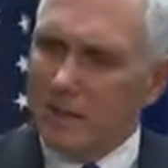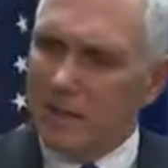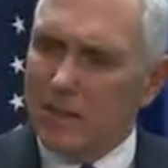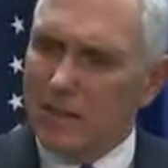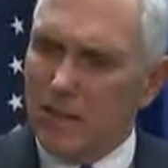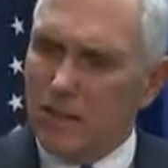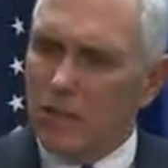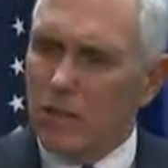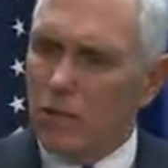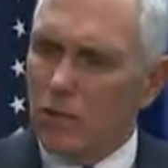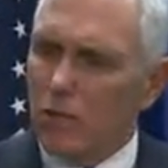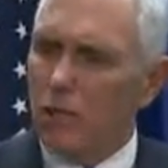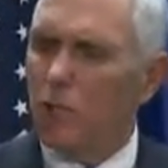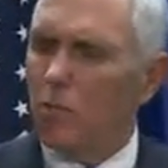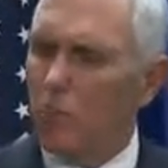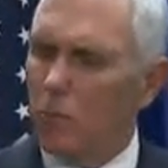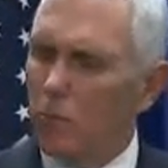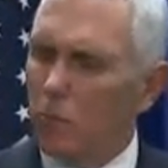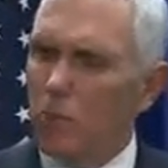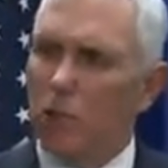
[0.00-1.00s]
Donald
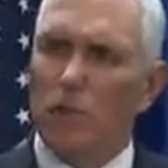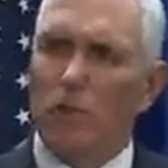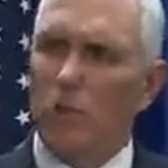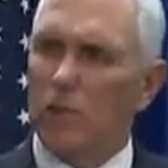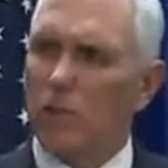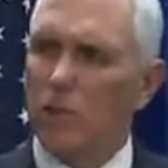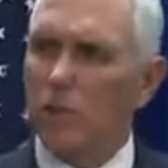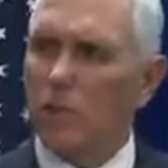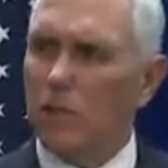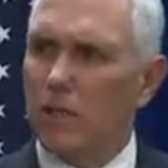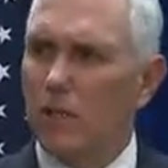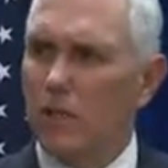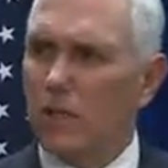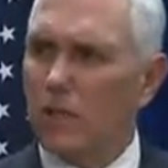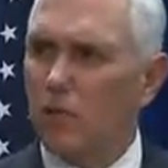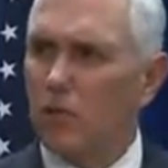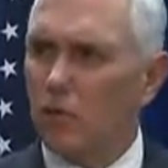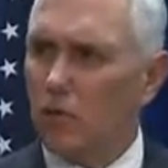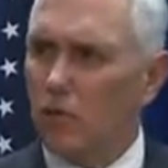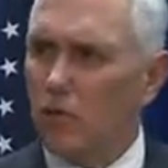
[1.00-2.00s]
Trump as President of the
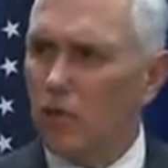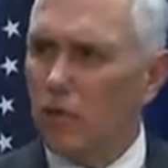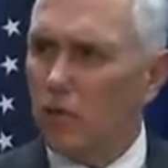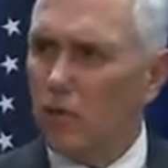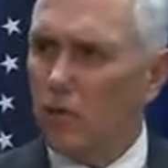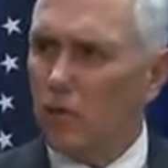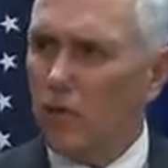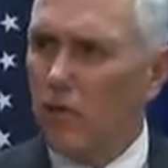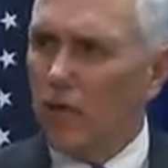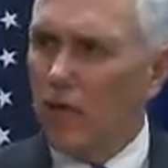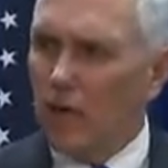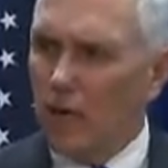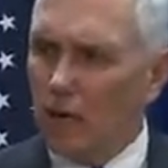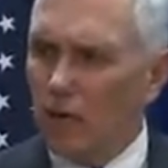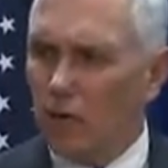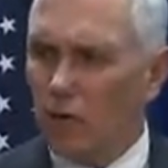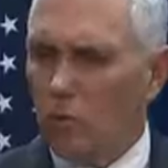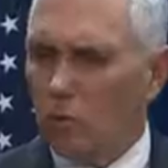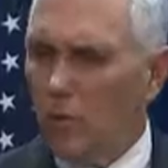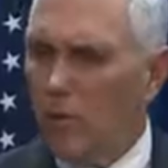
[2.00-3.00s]
United States
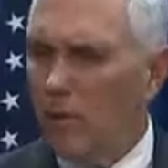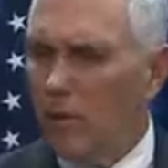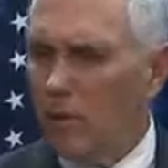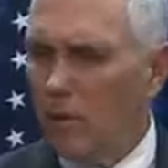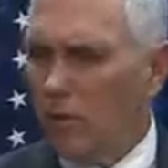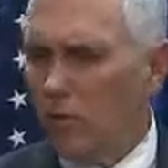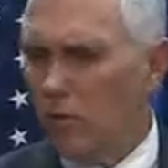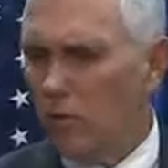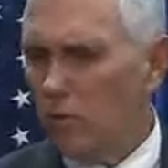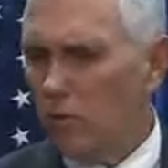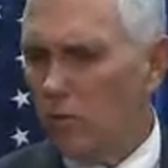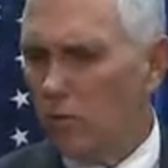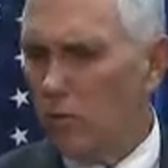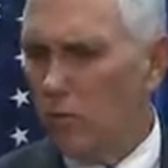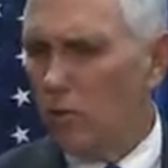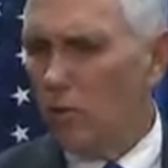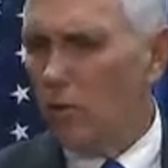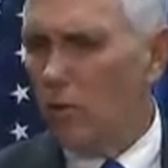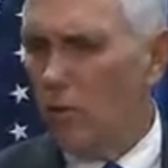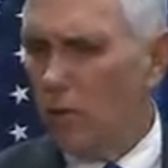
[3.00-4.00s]
has the right message for
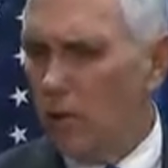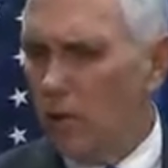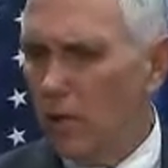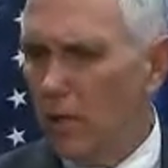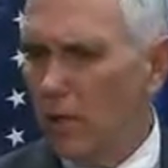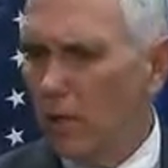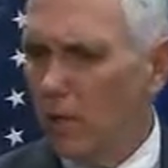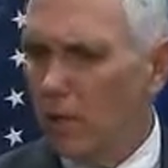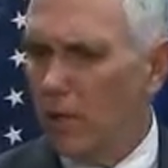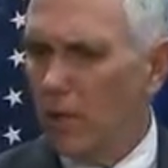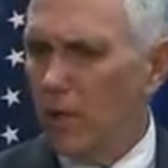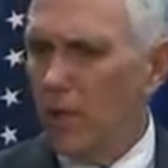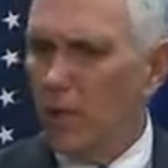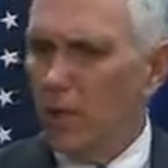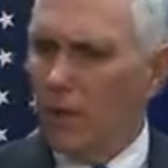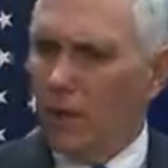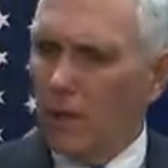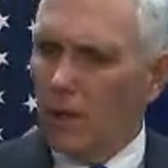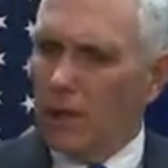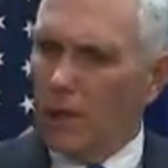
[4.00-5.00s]
growth at home,
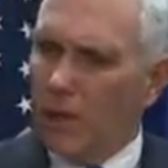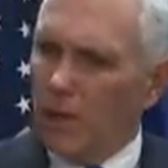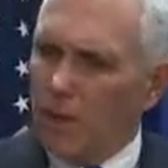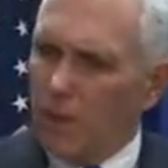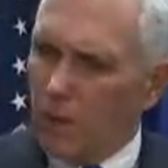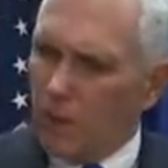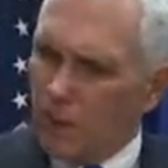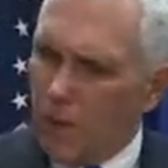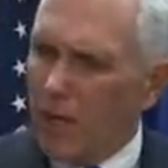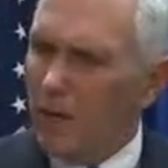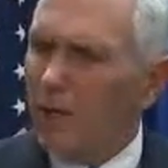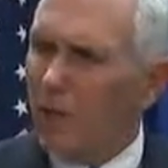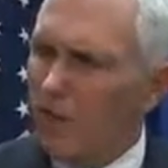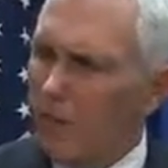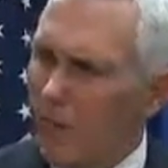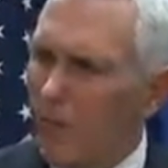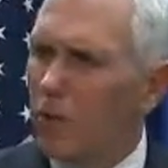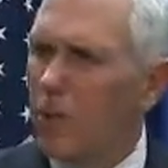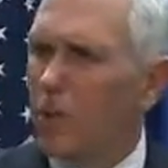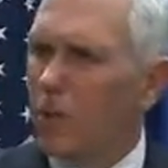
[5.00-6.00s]
uh, the right
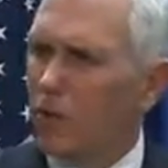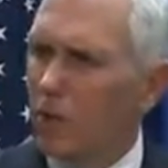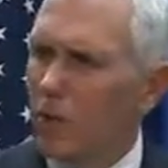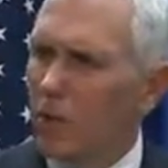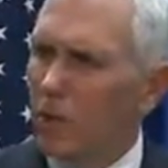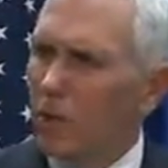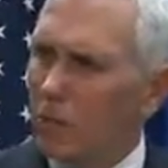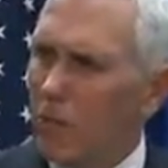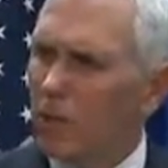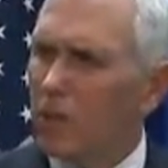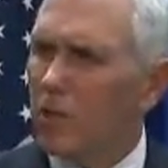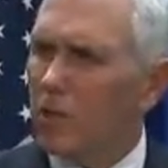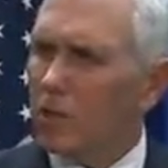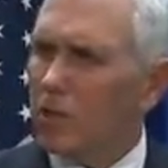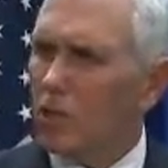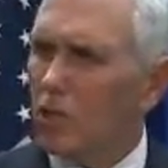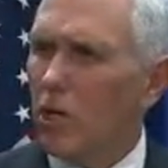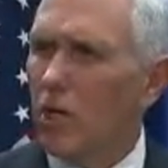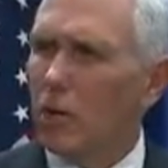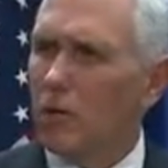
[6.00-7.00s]
focus on
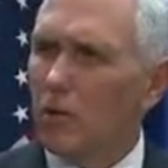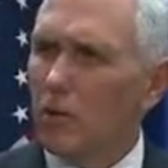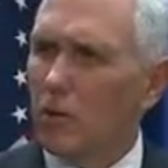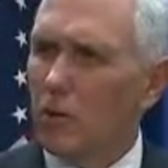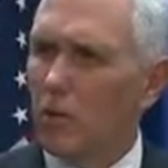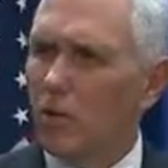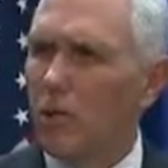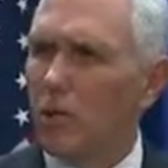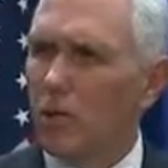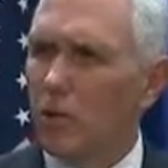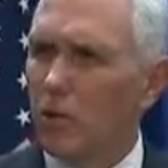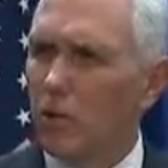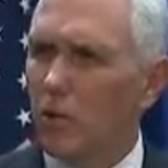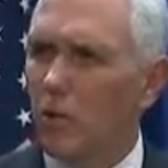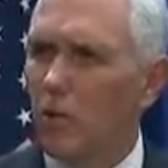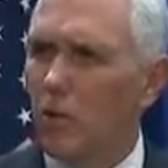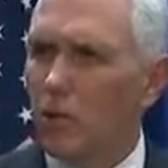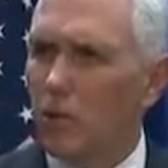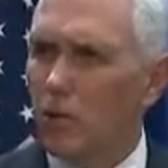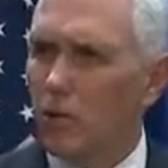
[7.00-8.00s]
American jobs and American
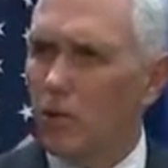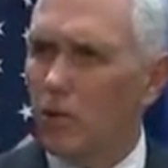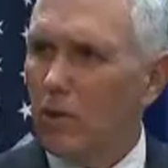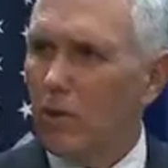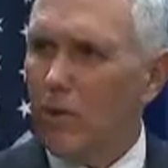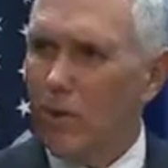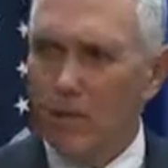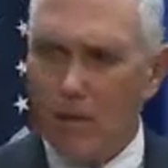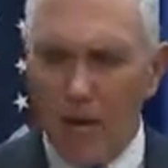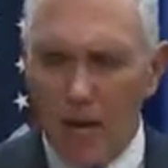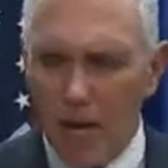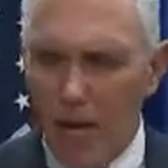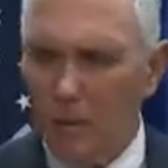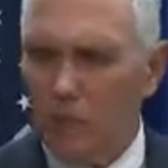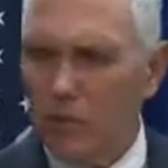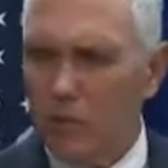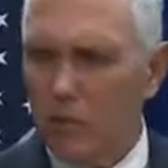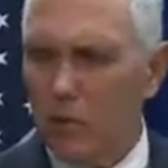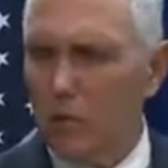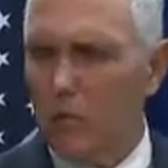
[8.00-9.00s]
workers, and I'm
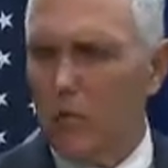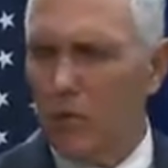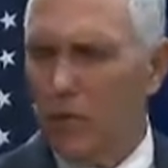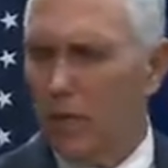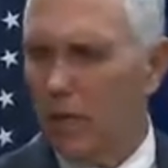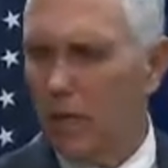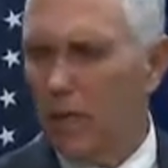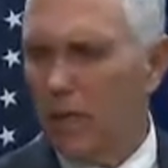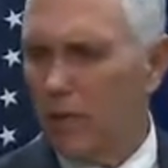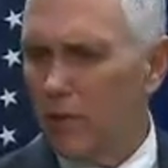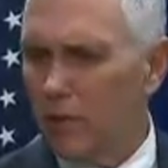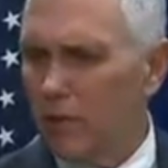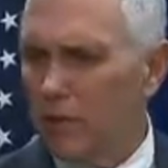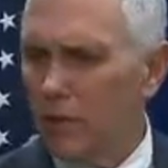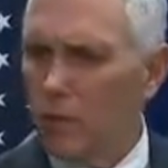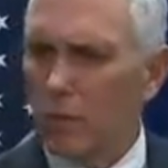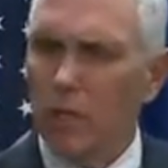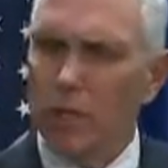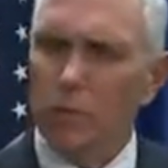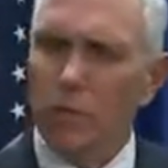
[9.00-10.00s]
absolutely
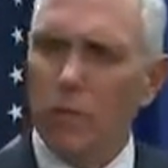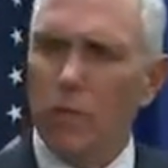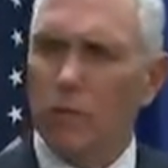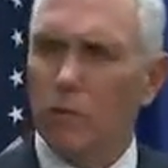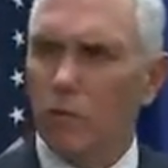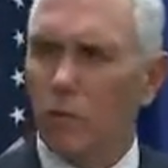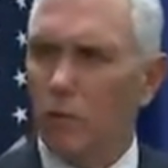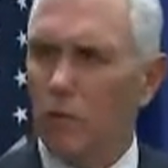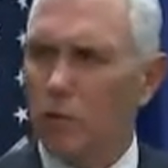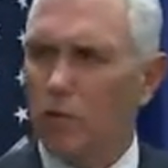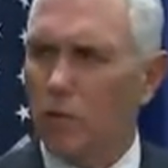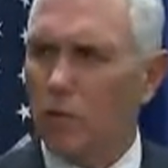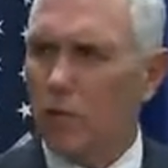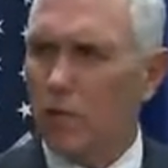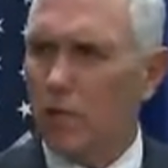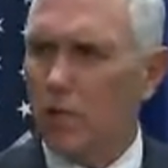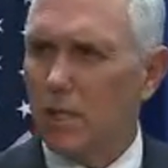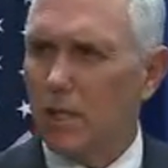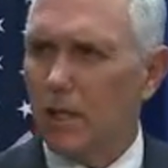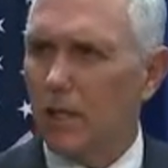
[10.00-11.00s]
confident that when he becomes President
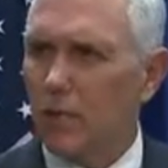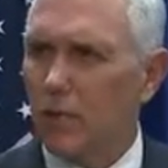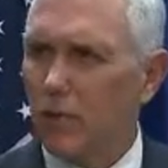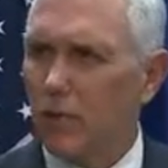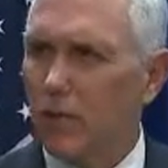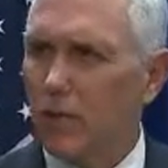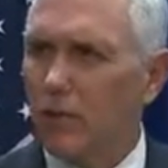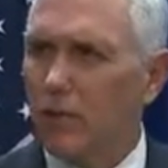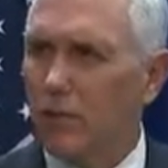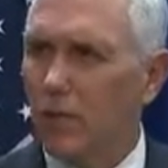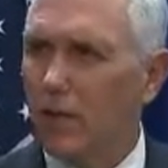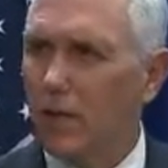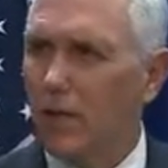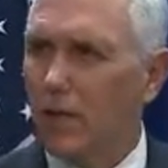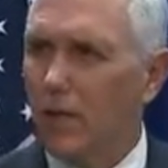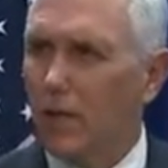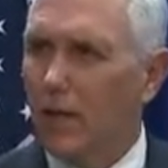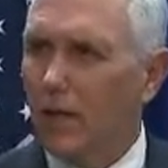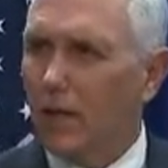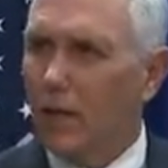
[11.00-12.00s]
of the United States,
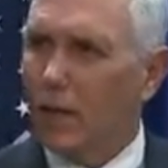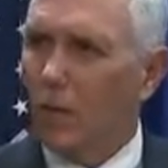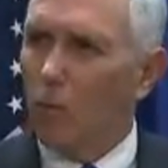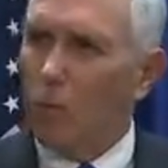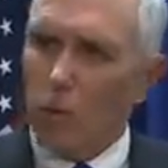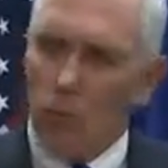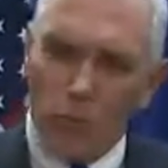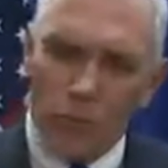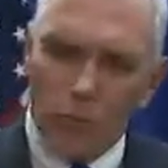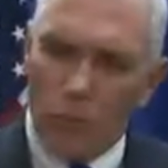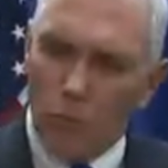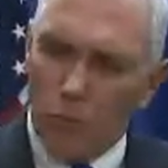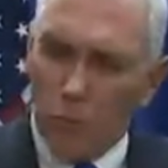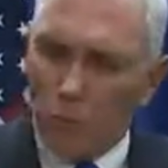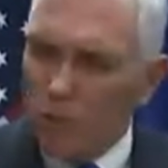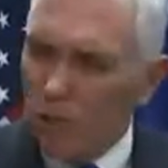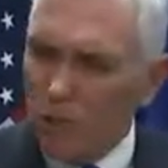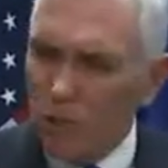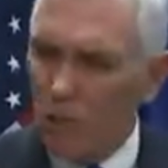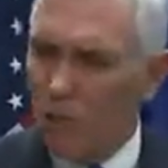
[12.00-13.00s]
uh, we'll,
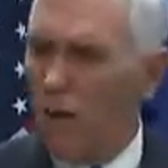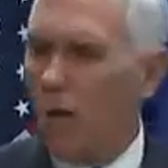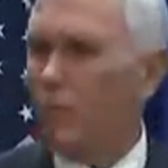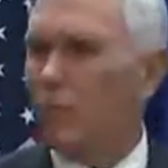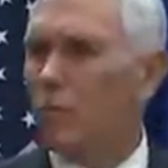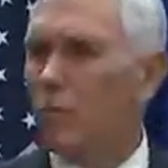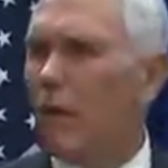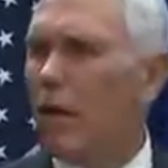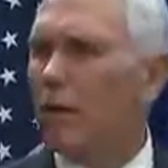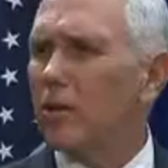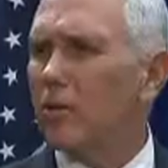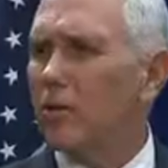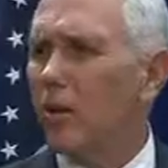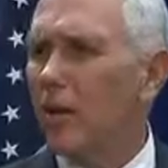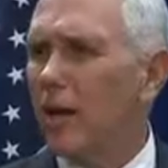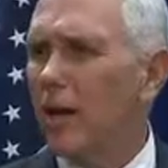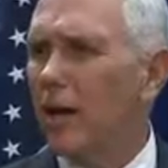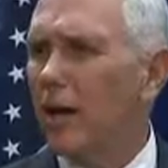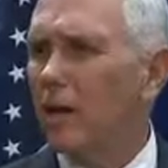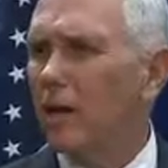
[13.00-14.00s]
we'll bring jobs back to
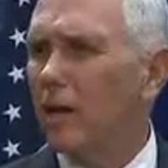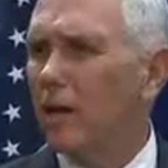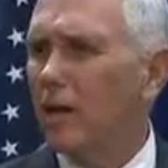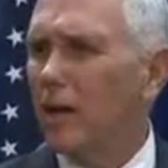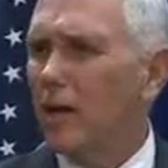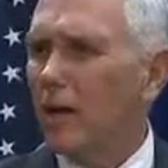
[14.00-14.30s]
Ohio,